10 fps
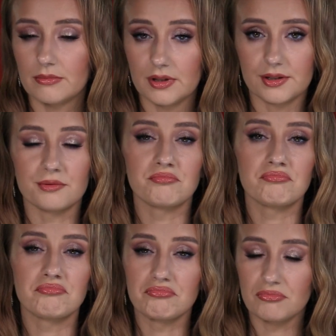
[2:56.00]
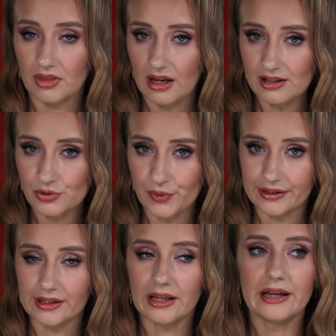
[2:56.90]
mist. Nice
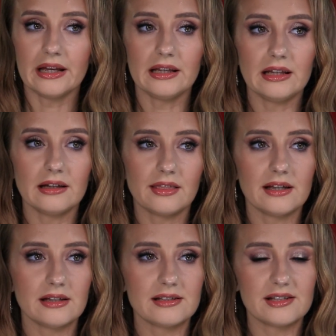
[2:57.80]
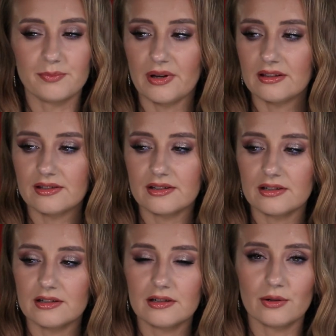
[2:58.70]
one. The
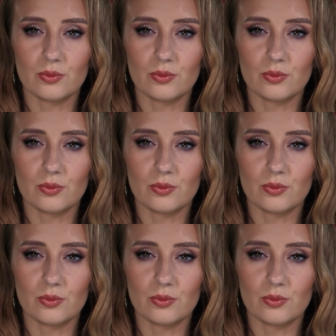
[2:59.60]
dispenser